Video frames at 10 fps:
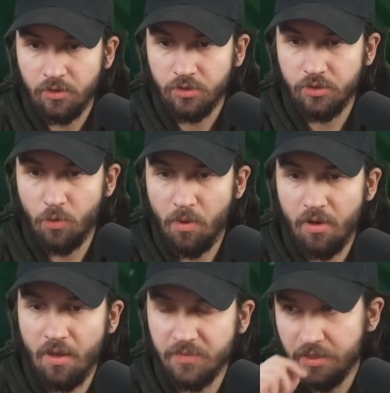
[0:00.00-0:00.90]
Snowball
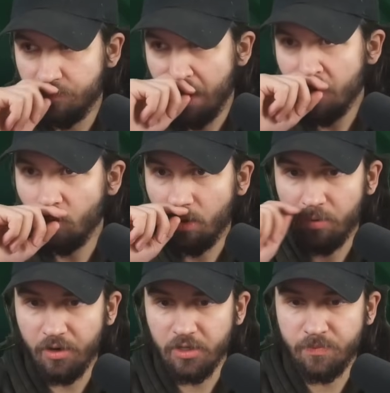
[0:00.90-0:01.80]
comes in. Bad wall
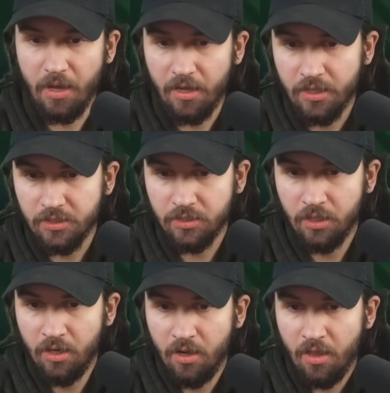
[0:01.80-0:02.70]
breakers by us.
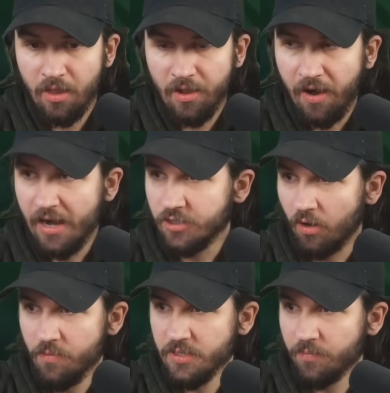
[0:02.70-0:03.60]
It's
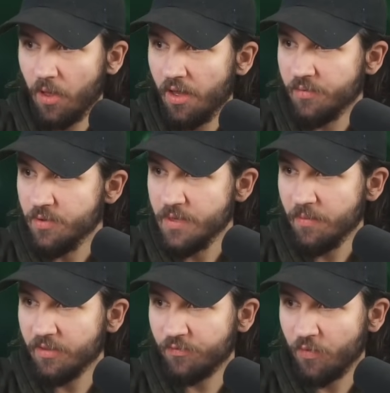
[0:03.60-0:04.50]
hard because I'm not, I'm gonna be
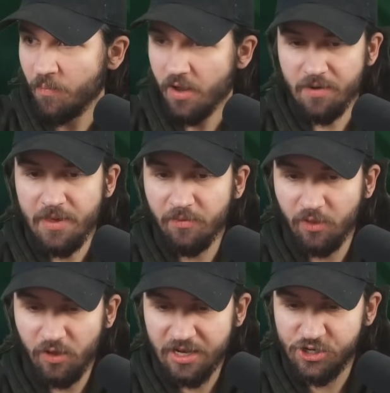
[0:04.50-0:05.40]
able to. I'm not gonna be able to
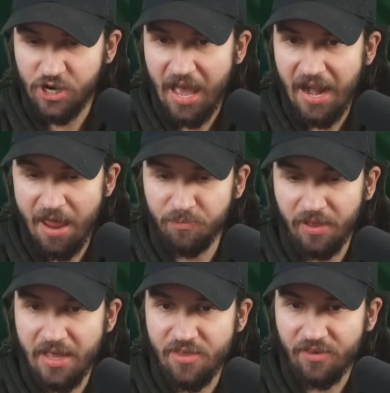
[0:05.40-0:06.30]
look at chat and
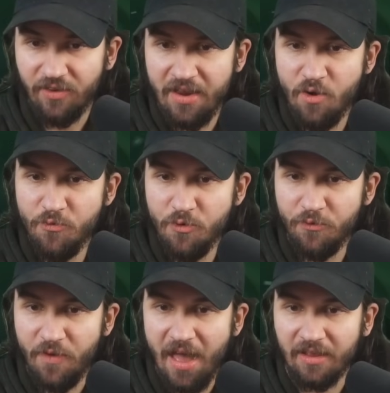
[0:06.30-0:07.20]
play this. I know for a
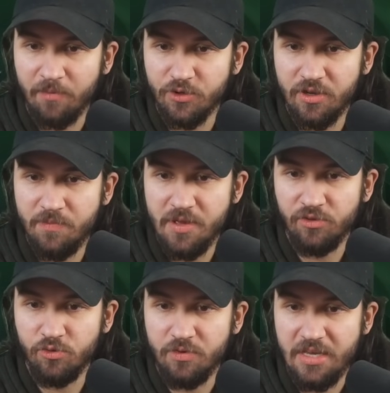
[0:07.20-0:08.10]
fact. I'm just gonna be a
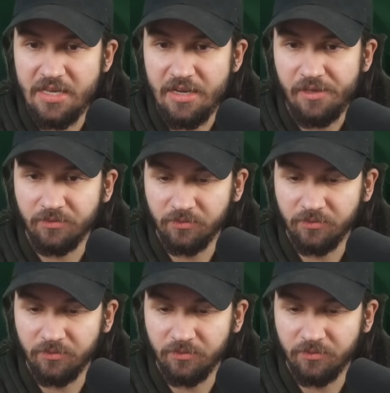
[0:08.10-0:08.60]
zucchini.